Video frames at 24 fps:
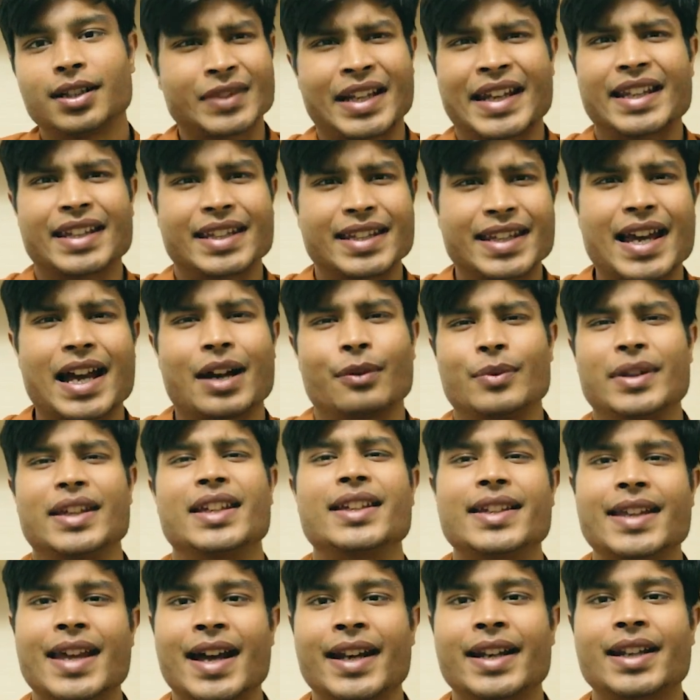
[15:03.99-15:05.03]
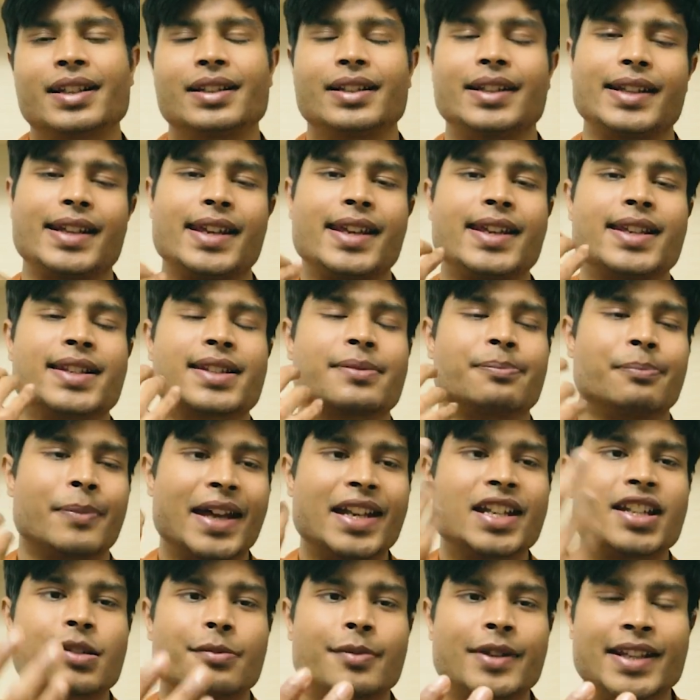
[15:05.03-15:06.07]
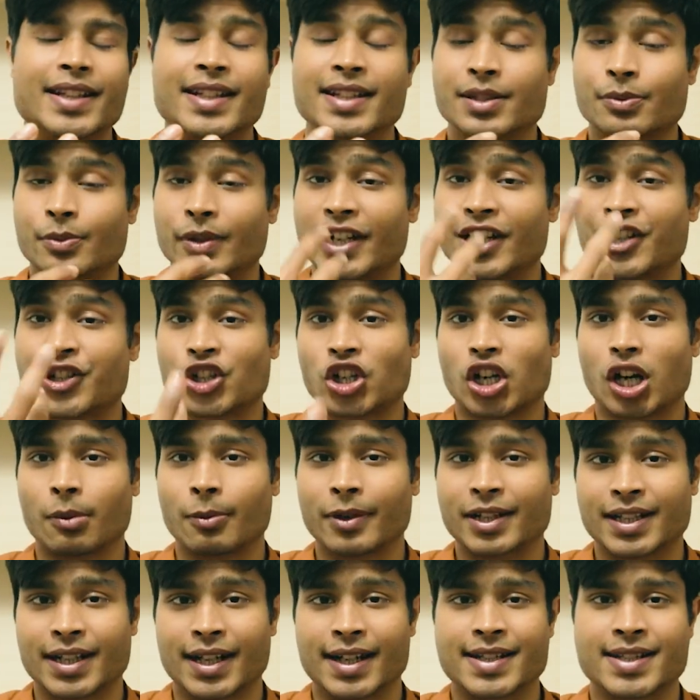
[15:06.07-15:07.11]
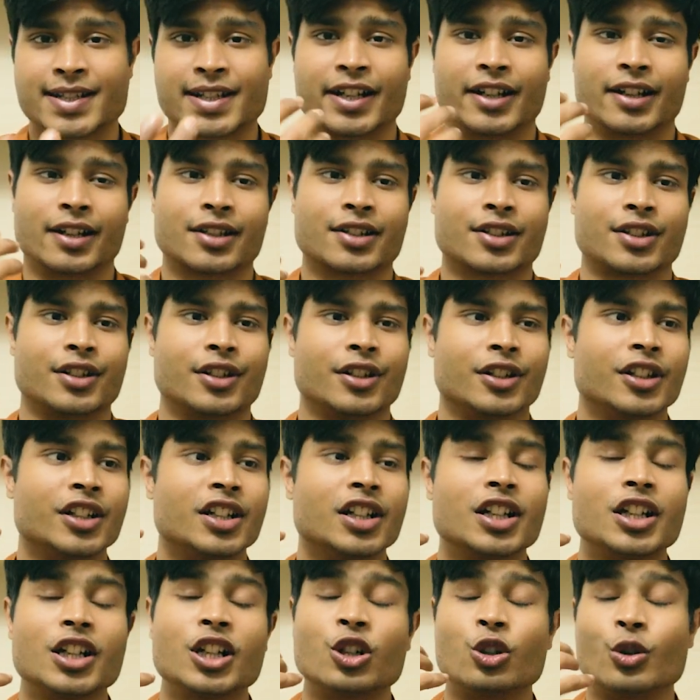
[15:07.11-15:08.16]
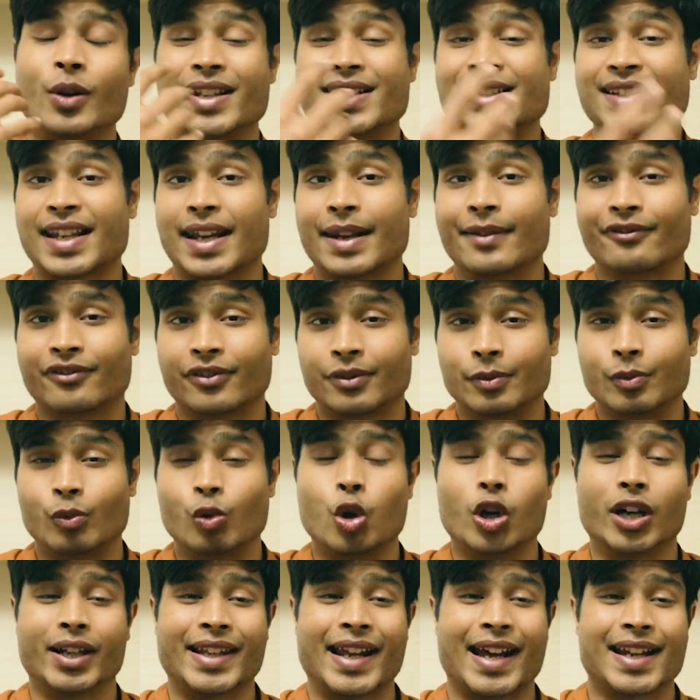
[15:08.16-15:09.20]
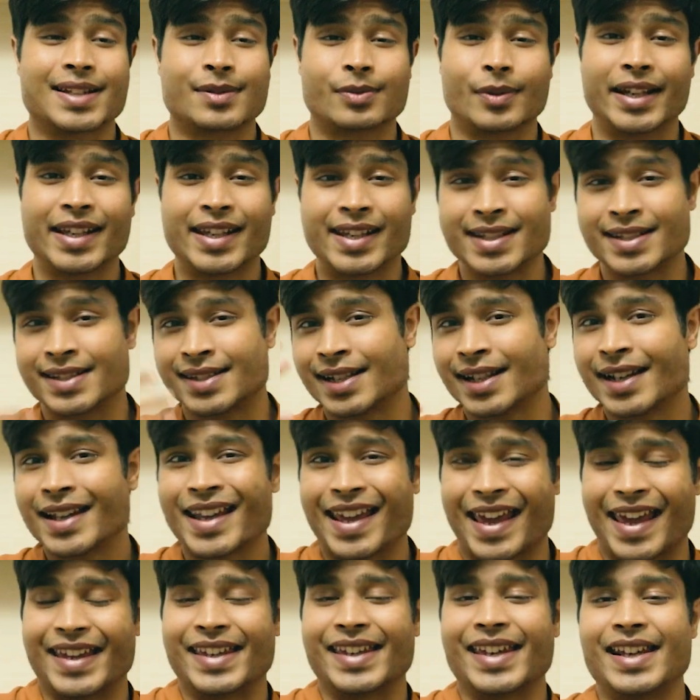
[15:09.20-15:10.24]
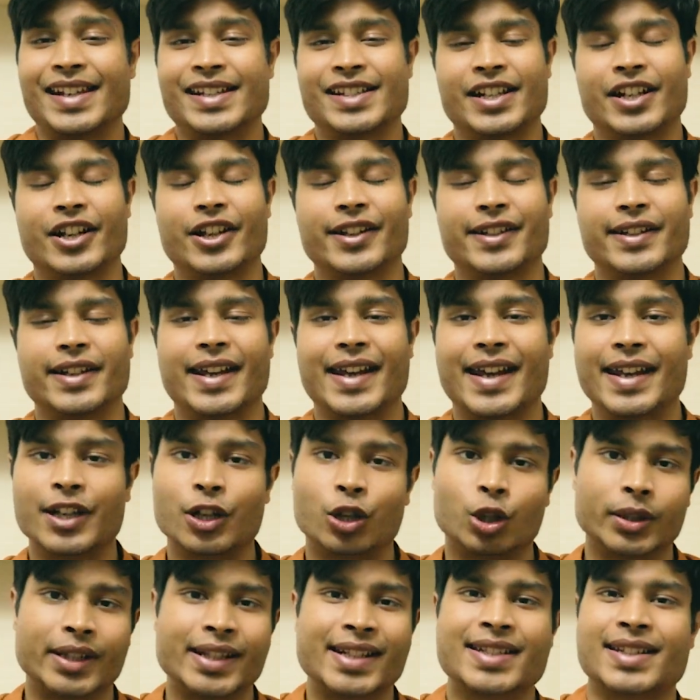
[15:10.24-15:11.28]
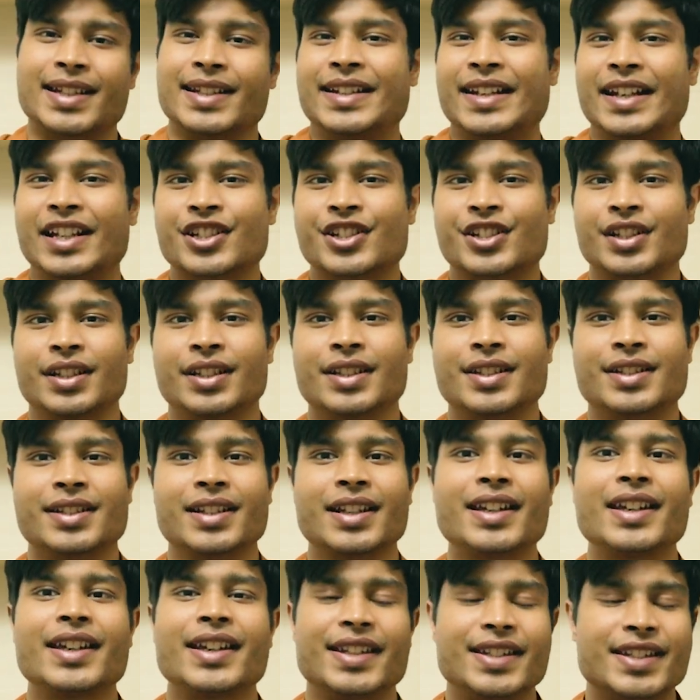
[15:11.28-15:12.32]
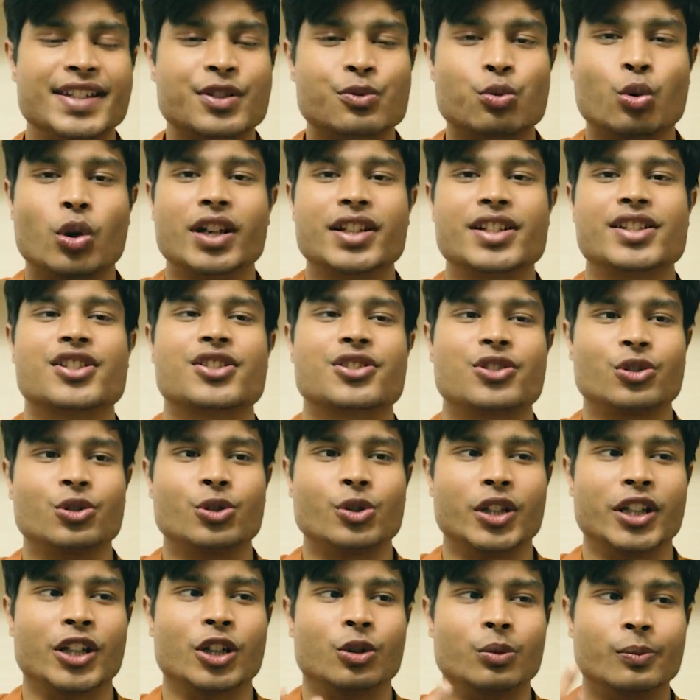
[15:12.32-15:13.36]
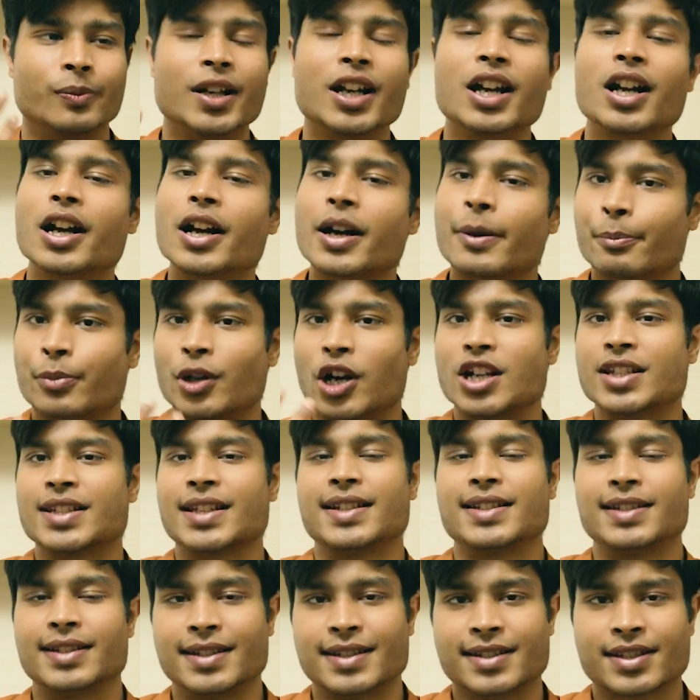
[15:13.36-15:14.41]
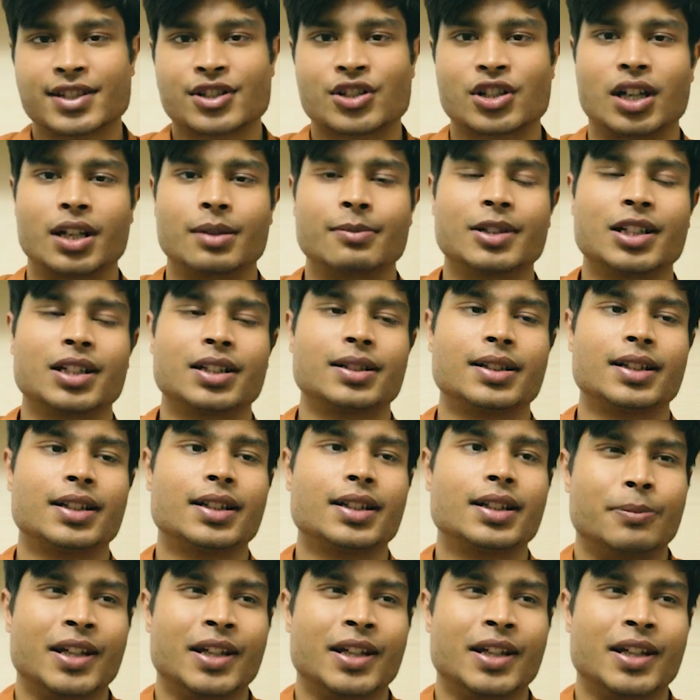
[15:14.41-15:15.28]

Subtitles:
Like, yeah, we get it. He's meant to be this very traumatized character who escaped from war. That's why he's engaging in all these addictions. He just wants to, process this trauma.